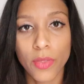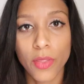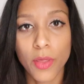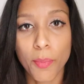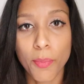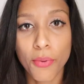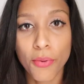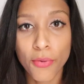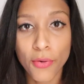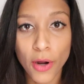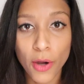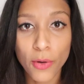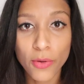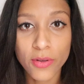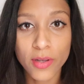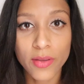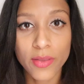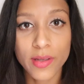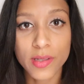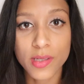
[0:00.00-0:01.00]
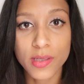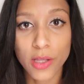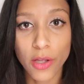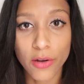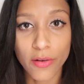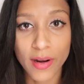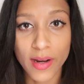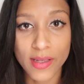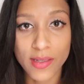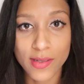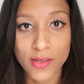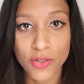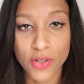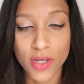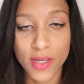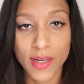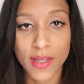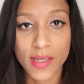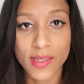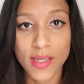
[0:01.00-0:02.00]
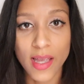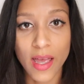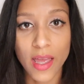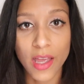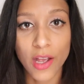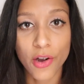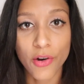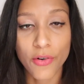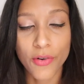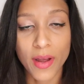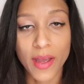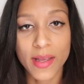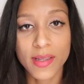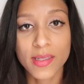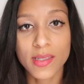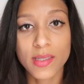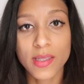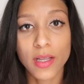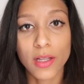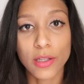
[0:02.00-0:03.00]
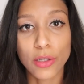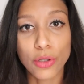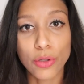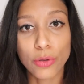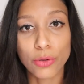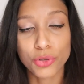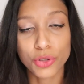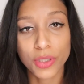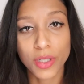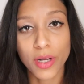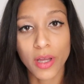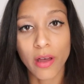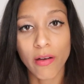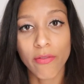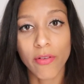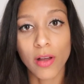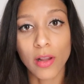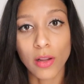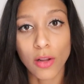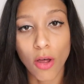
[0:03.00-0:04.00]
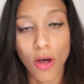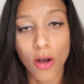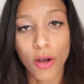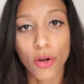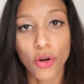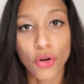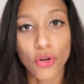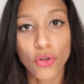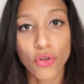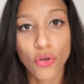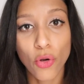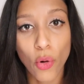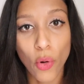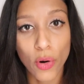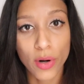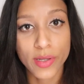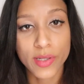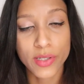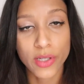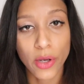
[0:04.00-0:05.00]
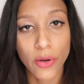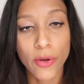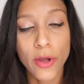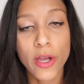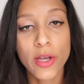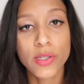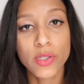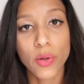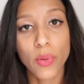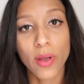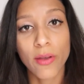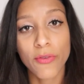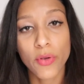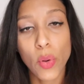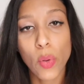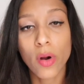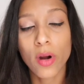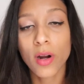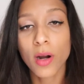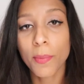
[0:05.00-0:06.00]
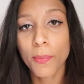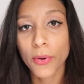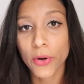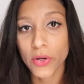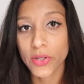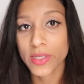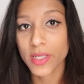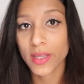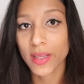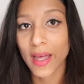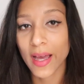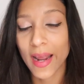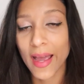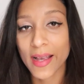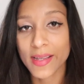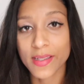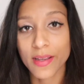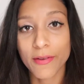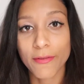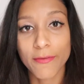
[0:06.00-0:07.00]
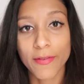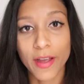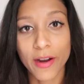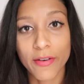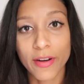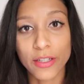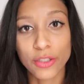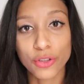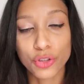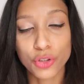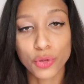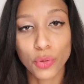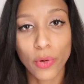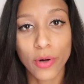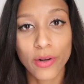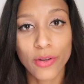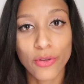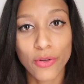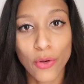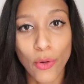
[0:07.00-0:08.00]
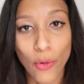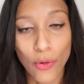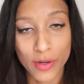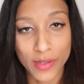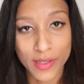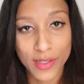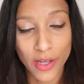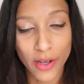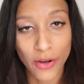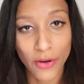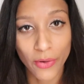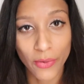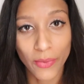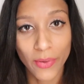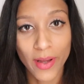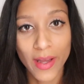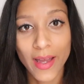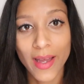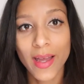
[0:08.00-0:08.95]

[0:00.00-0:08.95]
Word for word: The pro to this low-rise jean is that it creates the illusion of a longer torso. So if you are a person that has a very short torso,